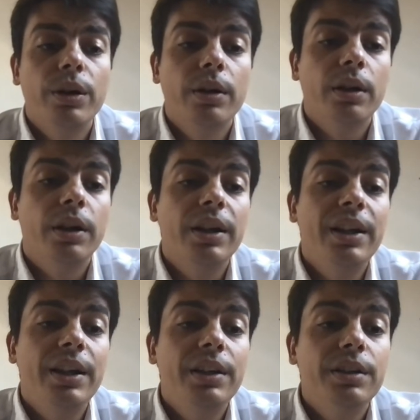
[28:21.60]

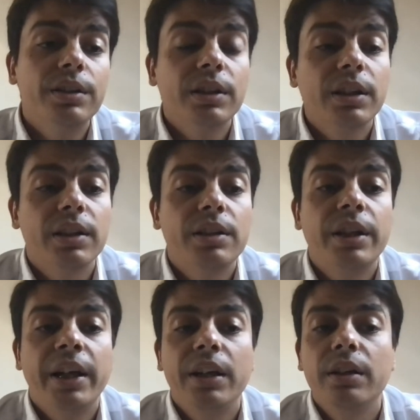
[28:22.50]
It
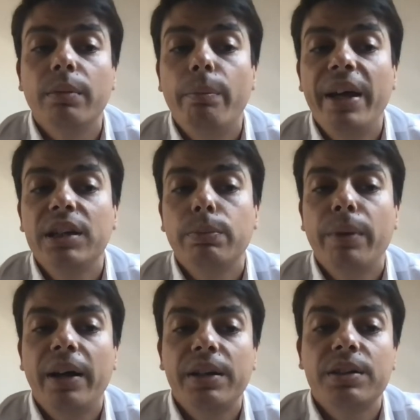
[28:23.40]
contain base
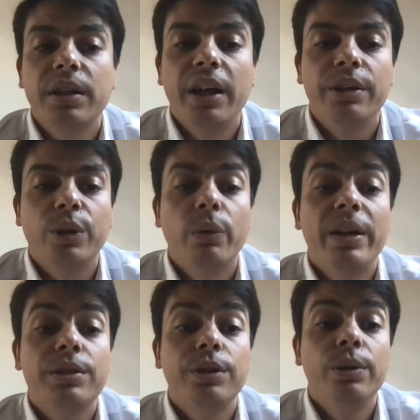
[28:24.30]
path and
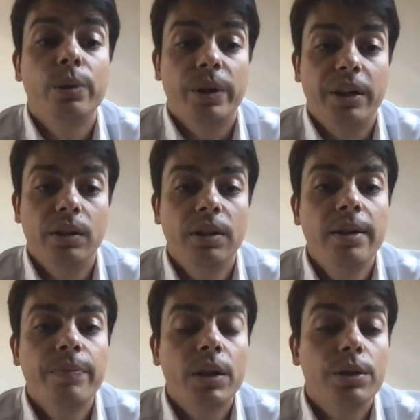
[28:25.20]
request URL.
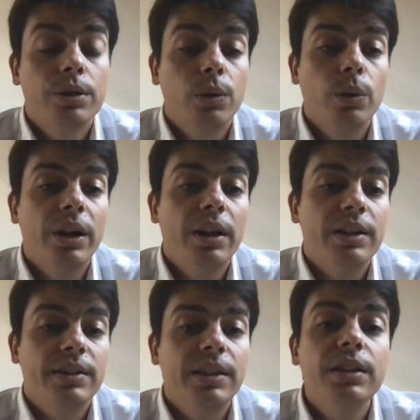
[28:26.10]
So
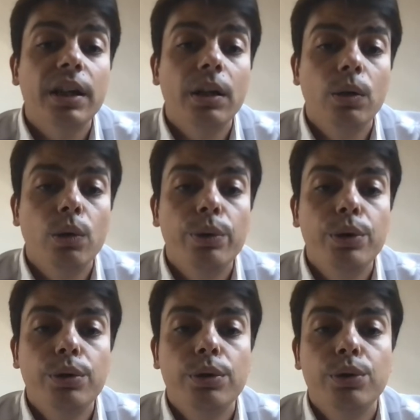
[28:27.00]
that allow
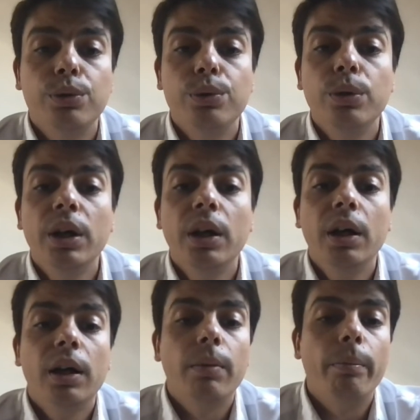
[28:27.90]
you to
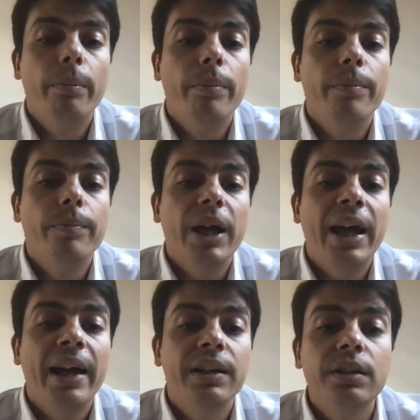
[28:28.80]

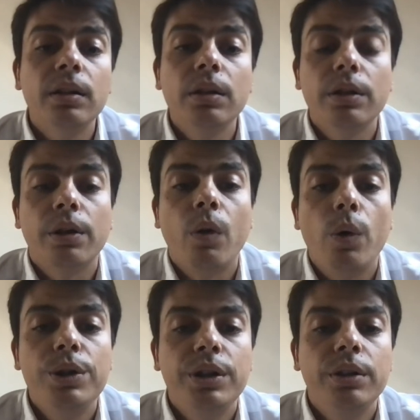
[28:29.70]
handle
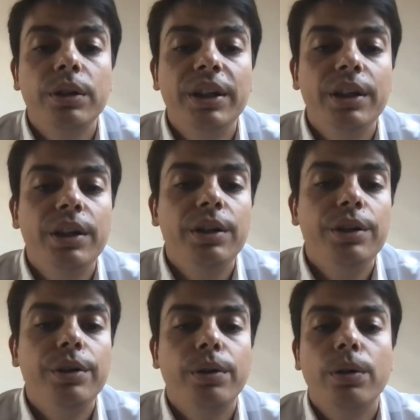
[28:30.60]
routing in
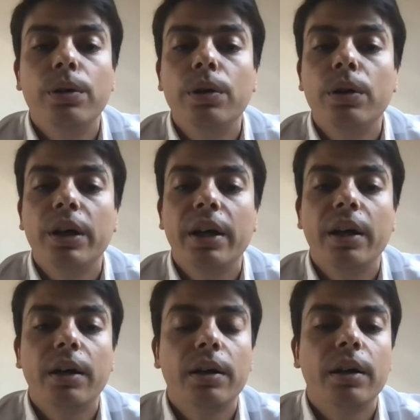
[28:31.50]
your
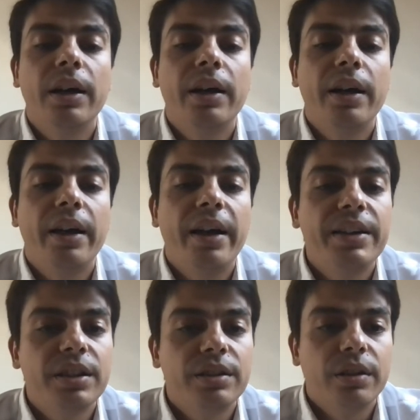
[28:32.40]

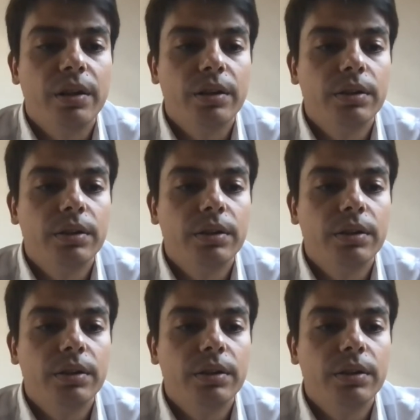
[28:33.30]
SSR.